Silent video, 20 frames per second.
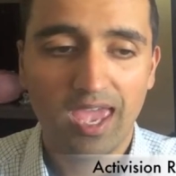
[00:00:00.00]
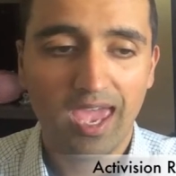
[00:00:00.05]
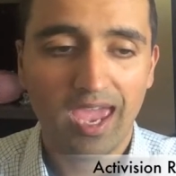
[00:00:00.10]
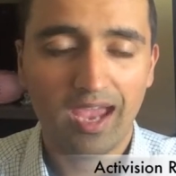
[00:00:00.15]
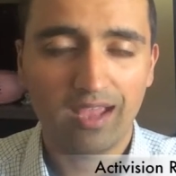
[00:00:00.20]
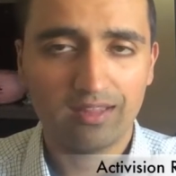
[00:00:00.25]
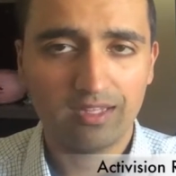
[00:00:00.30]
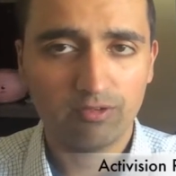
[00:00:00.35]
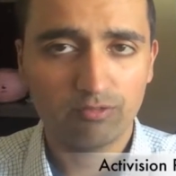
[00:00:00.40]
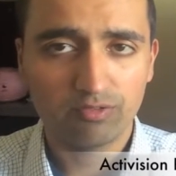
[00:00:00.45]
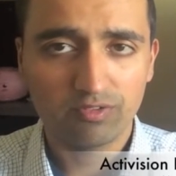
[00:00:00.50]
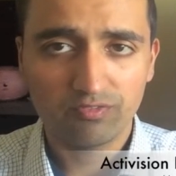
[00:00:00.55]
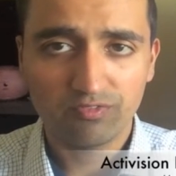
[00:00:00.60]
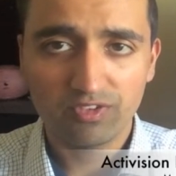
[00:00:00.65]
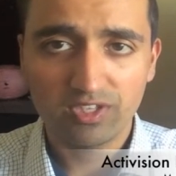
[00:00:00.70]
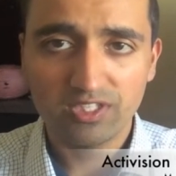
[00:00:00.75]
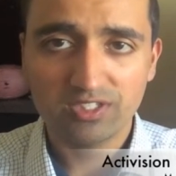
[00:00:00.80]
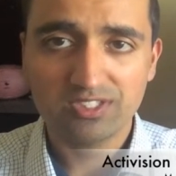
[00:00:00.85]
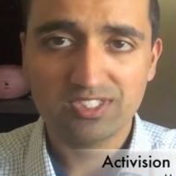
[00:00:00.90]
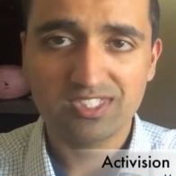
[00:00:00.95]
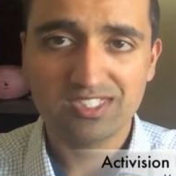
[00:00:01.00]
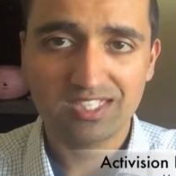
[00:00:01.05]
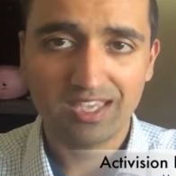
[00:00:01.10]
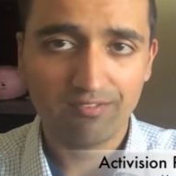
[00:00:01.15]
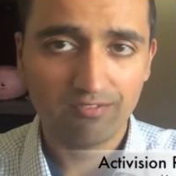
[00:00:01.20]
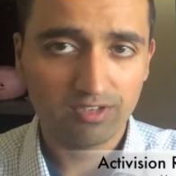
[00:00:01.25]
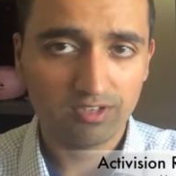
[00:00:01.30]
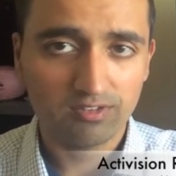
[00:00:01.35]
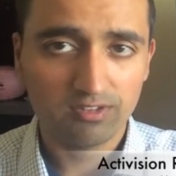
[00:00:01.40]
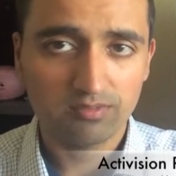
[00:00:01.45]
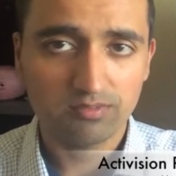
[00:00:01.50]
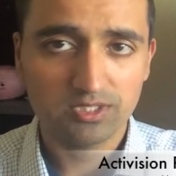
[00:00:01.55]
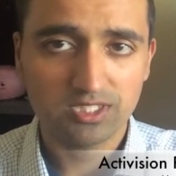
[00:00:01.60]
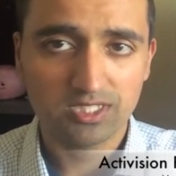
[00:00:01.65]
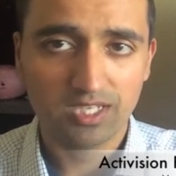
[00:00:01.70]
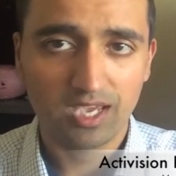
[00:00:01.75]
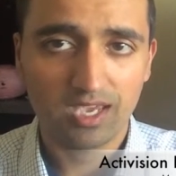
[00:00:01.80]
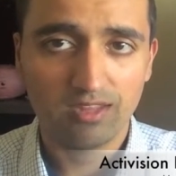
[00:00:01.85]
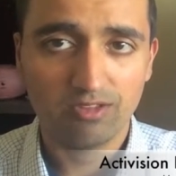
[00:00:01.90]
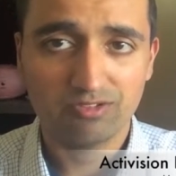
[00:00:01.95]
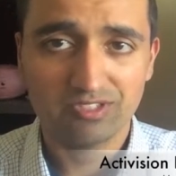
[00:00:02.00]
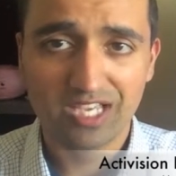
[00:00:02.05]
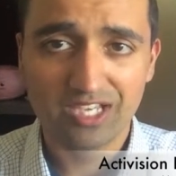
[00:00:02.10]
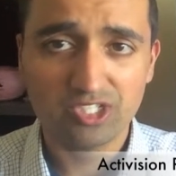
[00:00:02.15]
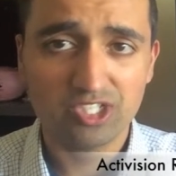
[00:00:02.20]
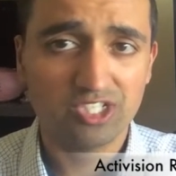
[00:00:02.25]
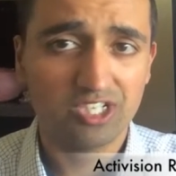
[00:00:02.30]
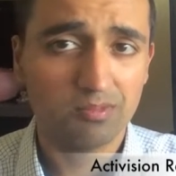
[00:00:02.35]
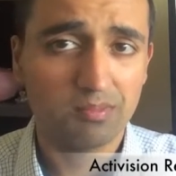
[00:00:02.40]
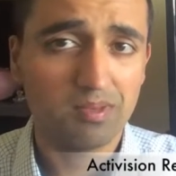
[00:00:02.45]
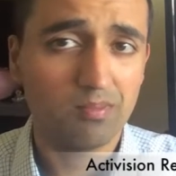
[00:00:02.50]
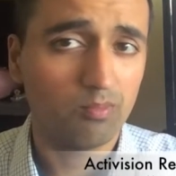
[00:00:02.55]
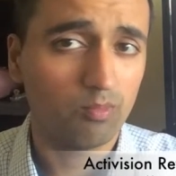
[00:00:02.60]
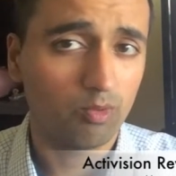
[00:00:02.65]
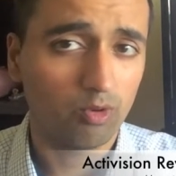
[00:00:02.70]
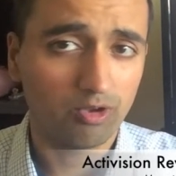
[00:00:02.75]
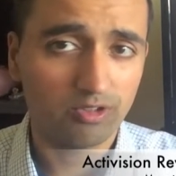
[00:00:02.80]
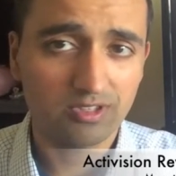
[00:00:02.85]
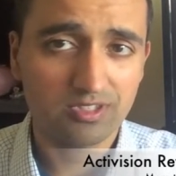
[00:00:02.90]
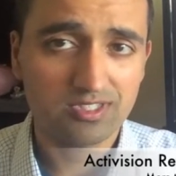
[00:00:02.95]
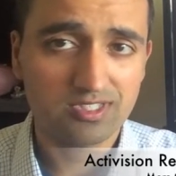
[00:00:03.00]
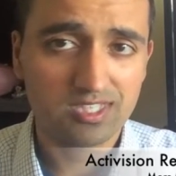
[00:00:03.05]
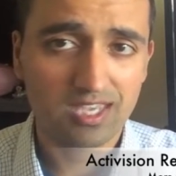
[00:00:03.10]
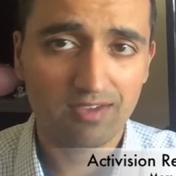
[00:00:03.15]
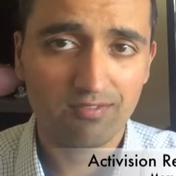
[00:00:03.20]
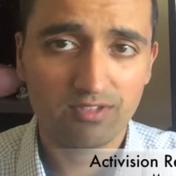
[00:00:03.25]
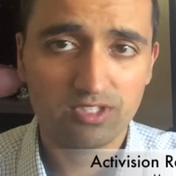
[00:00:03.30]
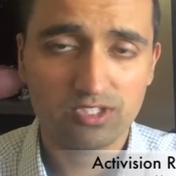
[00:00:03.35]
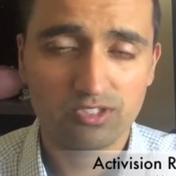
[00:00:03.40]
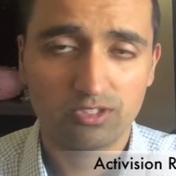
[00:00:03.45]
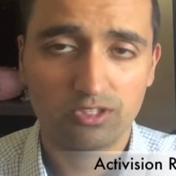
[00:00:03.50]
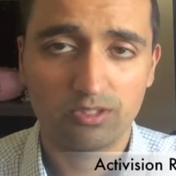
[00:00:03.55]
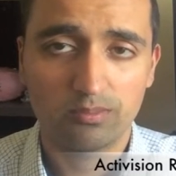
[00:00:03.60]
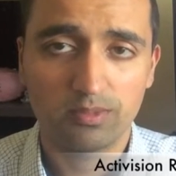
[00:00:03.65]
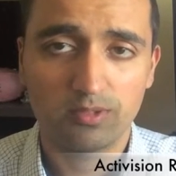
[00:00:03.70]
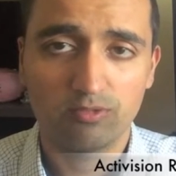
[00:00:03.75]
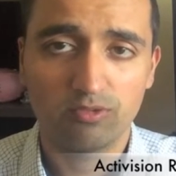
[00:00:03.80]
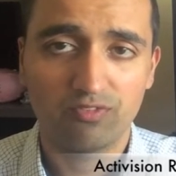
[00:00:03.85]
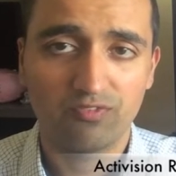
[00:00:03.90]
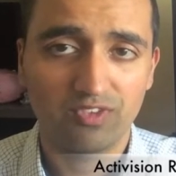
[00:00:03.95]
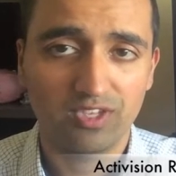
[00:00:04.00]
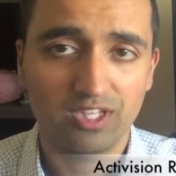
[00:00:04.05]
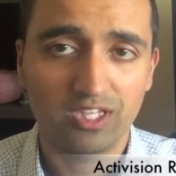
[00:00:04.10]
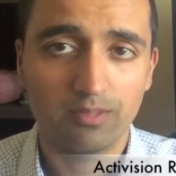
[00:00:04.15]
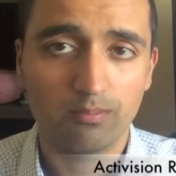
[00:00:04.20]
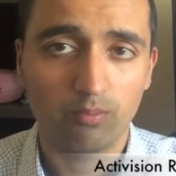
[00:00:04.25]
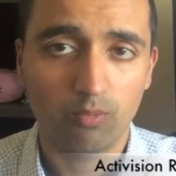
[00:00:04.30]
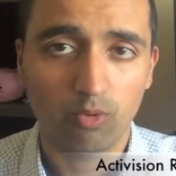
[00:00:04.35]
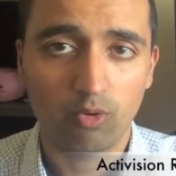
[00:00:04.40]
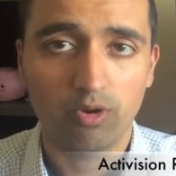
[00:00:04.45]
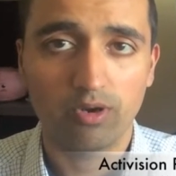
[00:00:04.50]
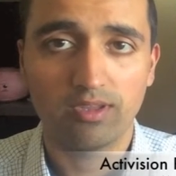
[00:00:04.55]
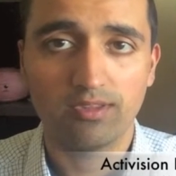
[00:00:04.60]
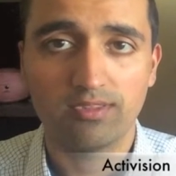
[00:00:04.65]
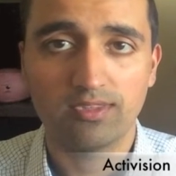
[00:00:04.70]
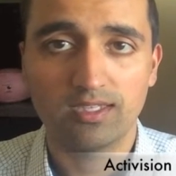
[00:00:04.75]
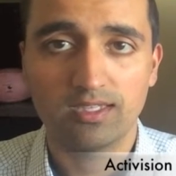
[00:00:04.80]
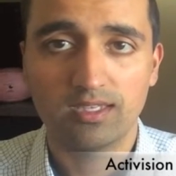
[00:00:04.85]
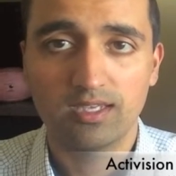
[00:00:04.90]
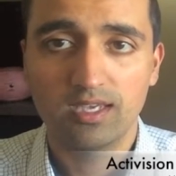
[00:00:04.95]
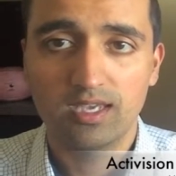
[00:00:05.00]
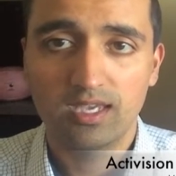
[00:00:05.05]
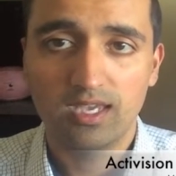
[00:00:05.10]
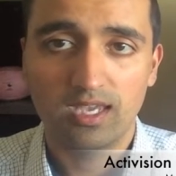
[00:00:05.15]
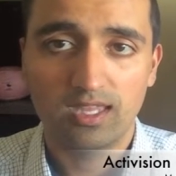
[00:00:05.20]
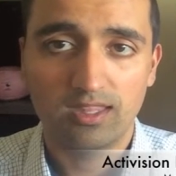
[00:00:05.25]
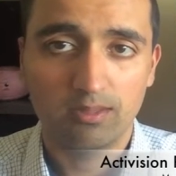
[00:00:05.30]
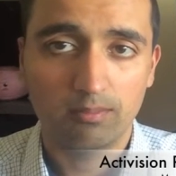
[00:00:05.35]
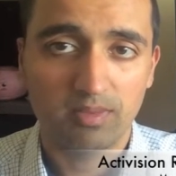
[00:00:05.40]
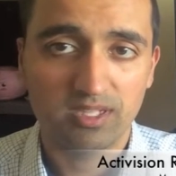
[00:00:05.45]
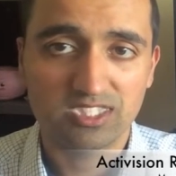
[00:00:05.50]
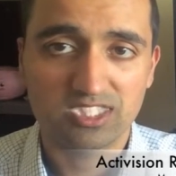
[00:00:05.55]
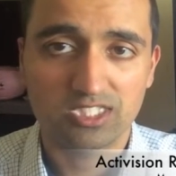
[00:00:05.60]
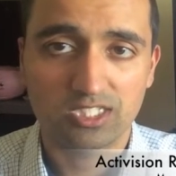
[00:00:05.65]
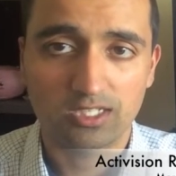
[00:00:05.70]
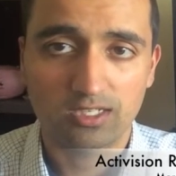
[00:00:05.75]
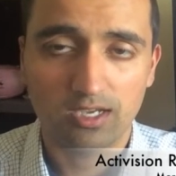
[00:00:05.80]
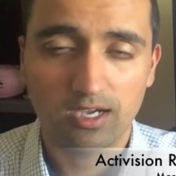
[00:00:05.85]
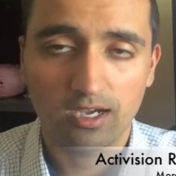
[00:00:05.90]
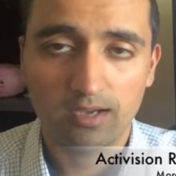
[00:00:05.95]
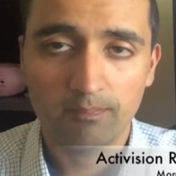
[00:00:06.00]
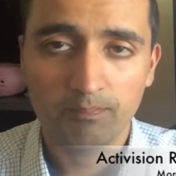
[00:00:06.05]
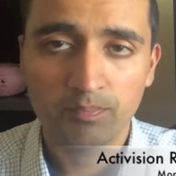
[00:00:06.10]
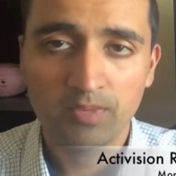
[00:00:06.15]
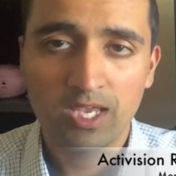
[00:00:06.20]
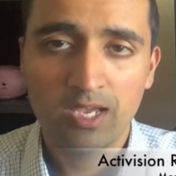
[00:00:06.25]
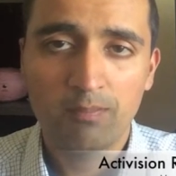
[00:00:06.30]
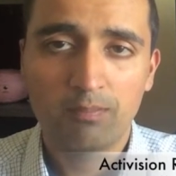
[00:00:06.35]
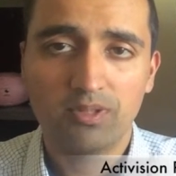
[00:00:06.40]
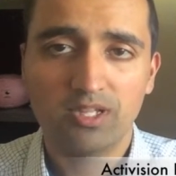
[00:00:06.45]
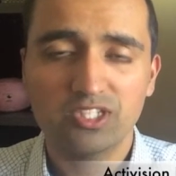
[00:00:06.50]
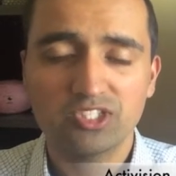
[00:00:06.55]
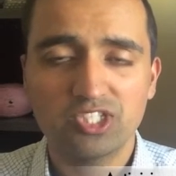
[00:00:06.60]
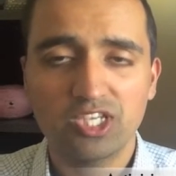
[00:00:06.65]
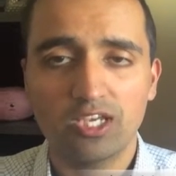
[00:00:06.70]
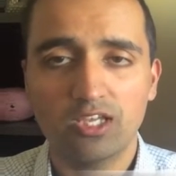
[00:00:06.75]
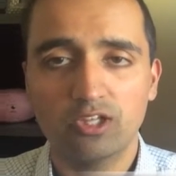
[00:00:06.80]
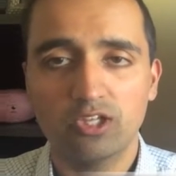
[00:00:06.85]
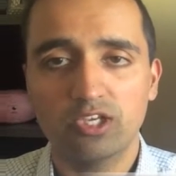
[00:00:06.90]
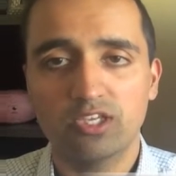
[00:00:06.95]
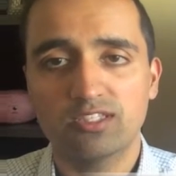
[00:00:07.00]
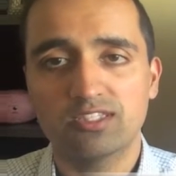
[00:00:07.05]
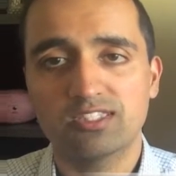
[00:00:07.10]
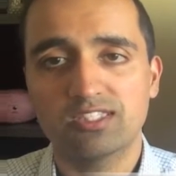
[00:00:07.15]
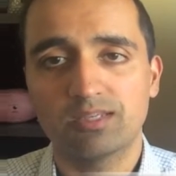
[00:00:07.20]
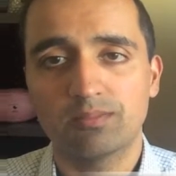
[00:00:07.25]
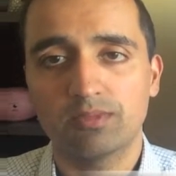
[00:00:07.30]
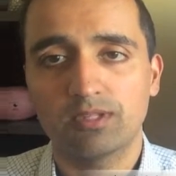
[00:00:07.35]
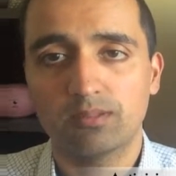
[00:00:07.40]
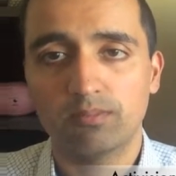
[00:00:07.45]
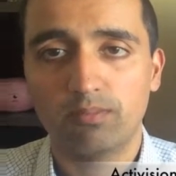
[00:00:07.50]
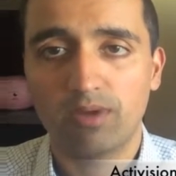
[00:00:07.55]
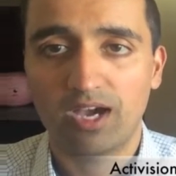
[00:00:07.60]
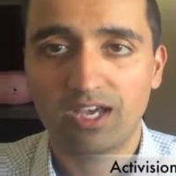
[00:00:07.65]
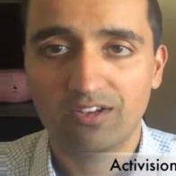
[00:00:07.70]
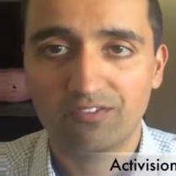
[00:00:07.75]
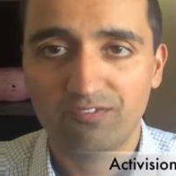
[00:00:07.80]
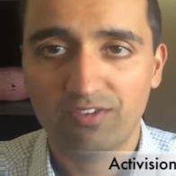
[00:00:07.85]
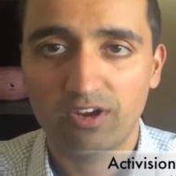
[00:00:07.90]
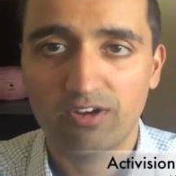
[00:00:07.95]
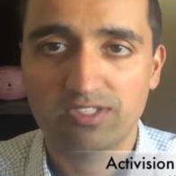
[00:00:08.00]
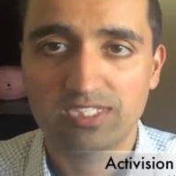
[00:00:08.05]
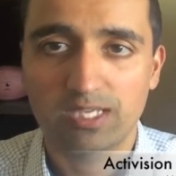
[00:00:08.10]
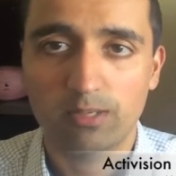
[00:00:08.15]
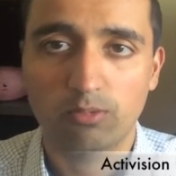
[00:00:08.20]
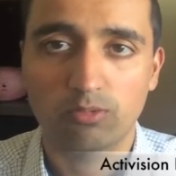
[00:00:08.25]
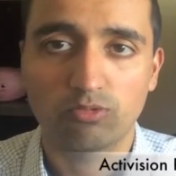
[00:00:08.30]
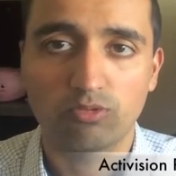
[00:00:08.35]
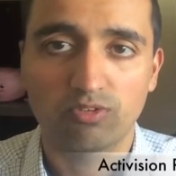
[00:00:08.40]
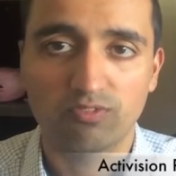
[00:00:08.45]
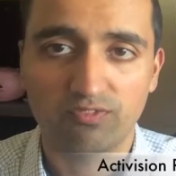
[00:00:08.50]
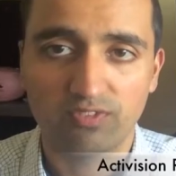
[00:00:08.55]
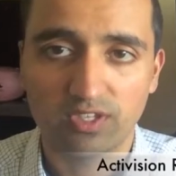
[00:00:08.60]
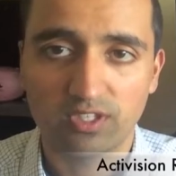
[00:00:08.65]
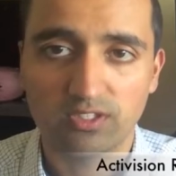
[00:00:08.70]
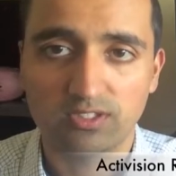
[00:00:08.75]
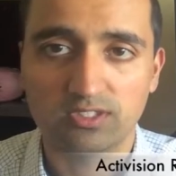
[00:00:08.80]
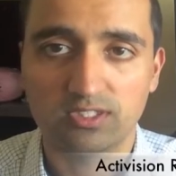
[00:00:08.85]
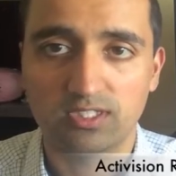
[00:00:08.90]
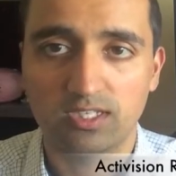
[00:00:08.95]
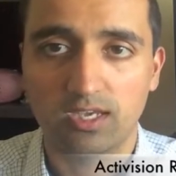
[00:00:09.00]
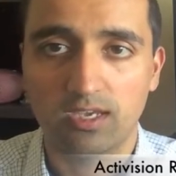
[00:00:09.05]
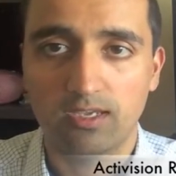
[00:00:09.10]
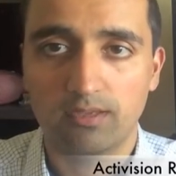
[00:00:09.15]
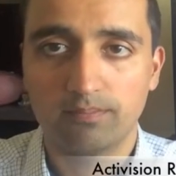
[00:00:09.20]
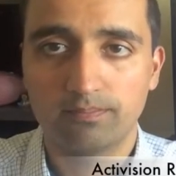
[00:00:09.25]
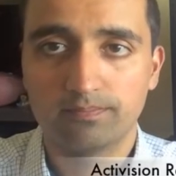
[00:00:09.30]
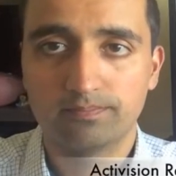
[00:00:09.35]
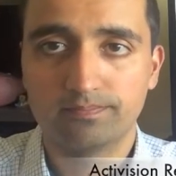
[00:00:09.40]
And they revealed 7 of them today. There's actually going to be more than 7, so they'll be revealing more in the months to come. But let's take a look at some of the modifiers that were revealed today.